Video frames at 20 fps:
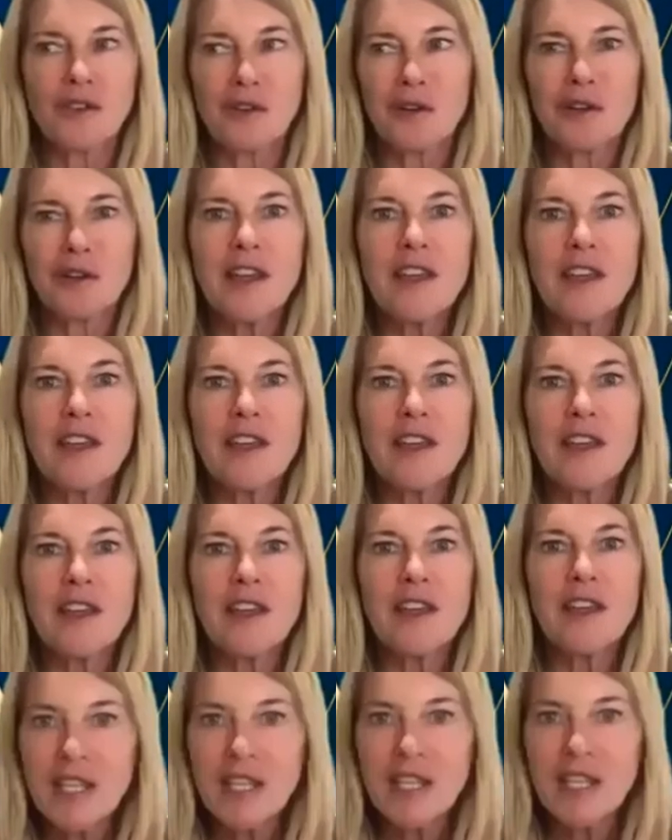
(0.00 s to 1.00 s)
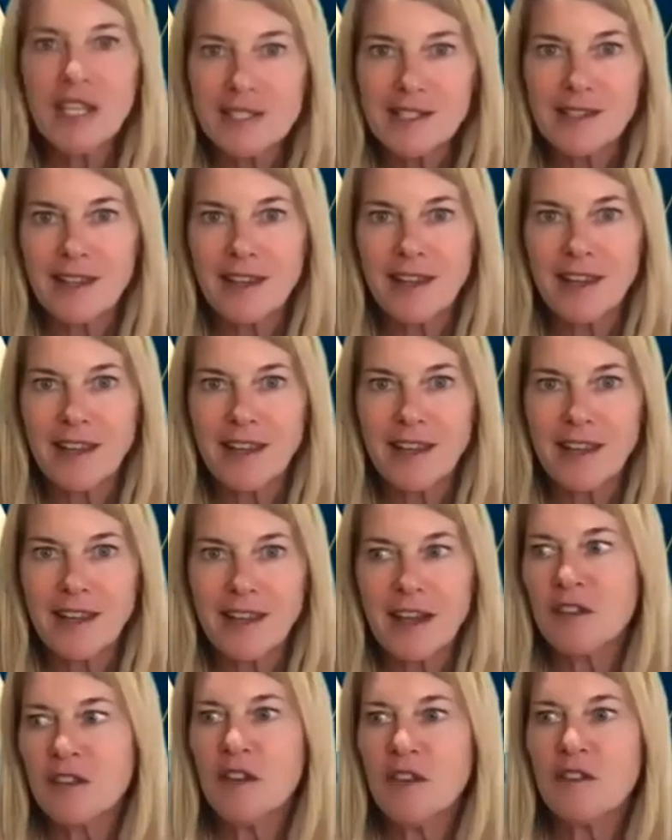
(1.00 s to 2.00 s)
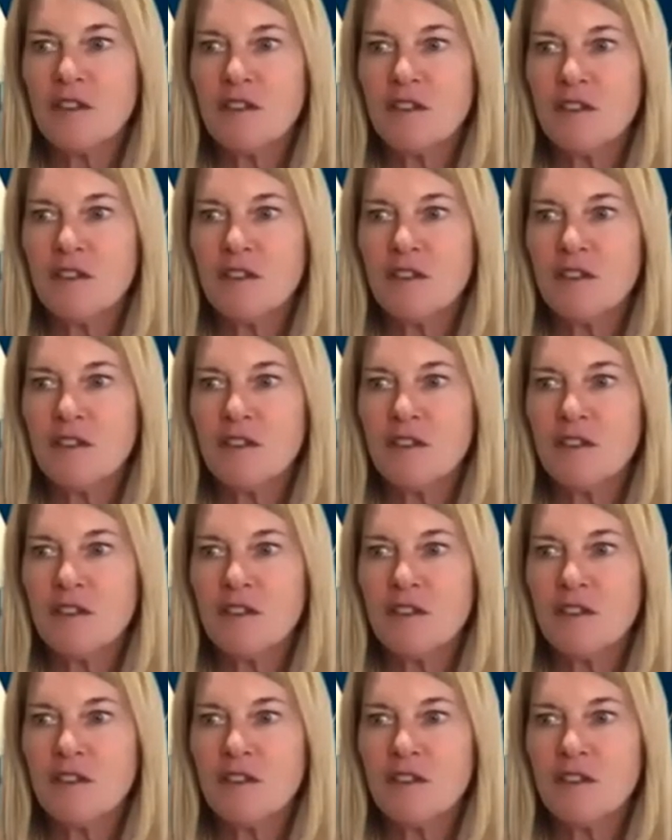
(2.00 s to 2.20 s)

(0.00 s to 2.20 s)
early 30s, they had a